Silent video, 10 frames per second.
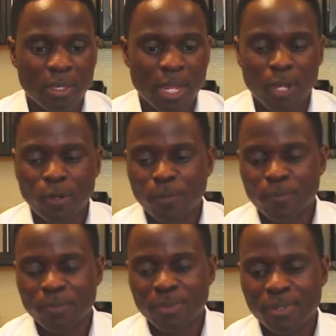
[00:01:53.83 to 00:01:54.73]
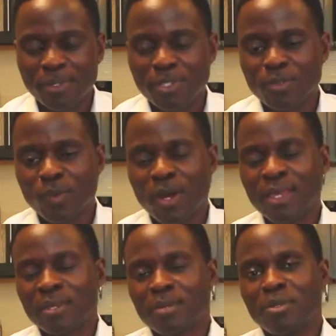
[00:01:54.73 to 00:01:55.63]
Now, the reason
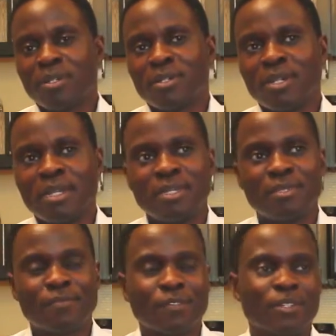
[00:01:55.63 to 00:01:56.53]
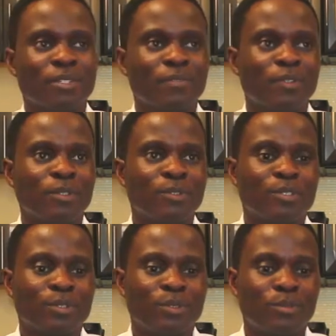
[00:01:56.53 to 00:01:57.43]
why I come here is, first of all,
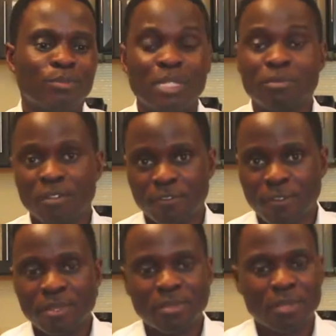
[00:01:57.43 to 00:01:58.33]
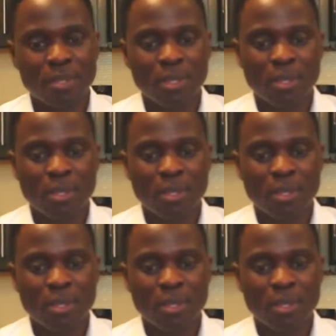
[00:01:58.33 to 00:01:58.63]
to meet my friends